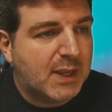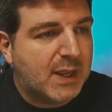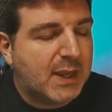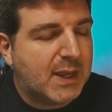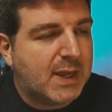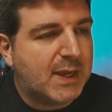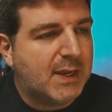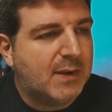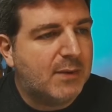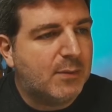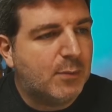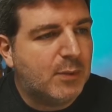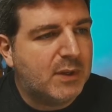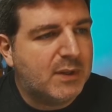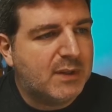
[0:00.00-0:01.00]
and
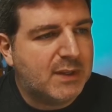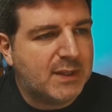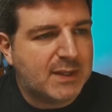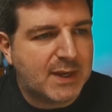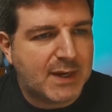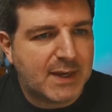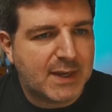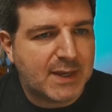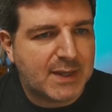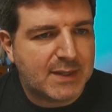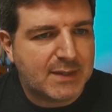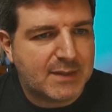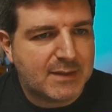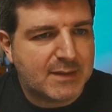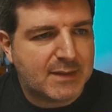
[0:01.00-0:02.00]
with it I
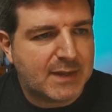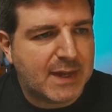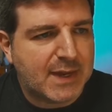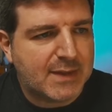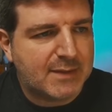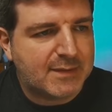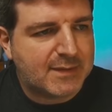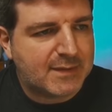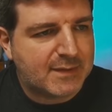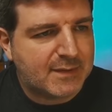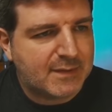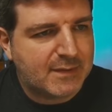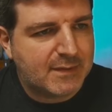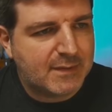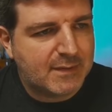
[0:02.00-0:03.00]
can slice
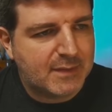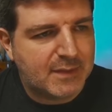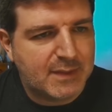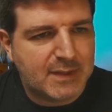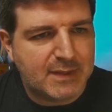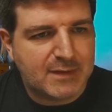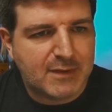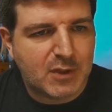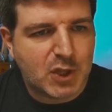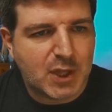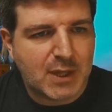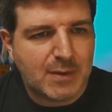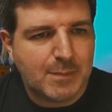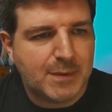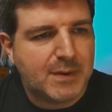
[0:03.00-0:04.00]
this
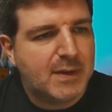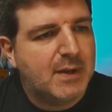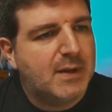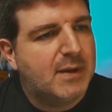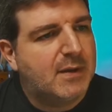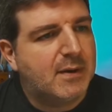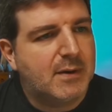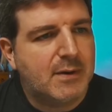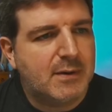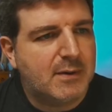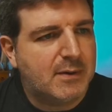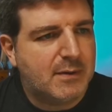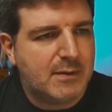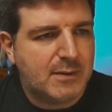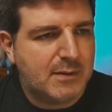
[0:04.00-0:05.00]
shape
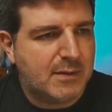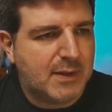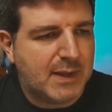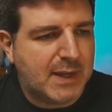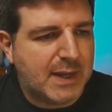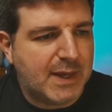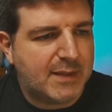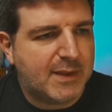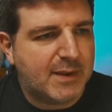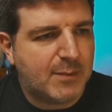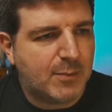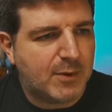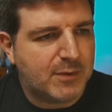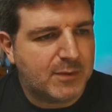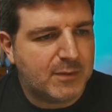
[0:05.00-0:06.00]
as I
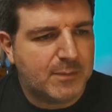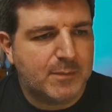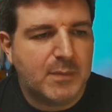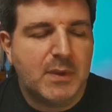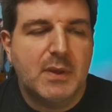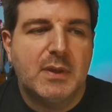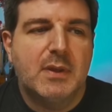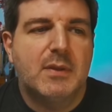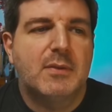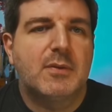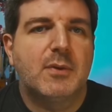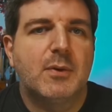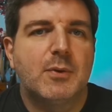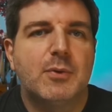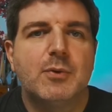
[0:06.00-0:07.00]
want.
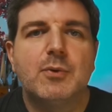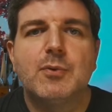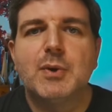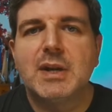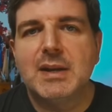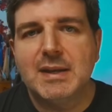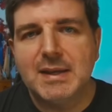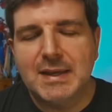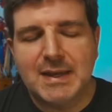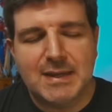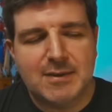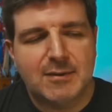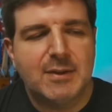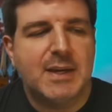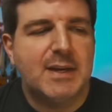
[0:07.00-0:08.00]
So you quickly
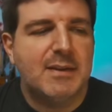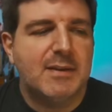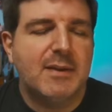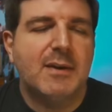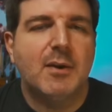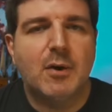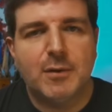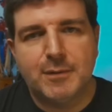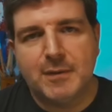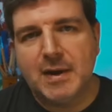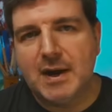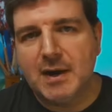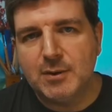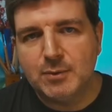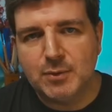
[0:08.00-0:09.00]
get an idea of
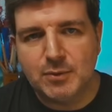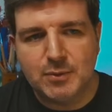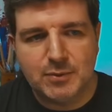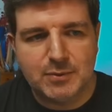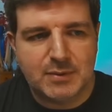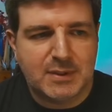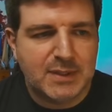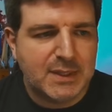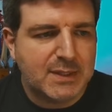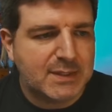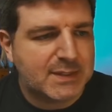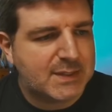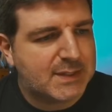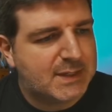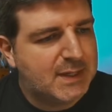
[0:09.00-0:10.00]
how to use
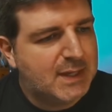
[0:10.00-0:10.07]
this.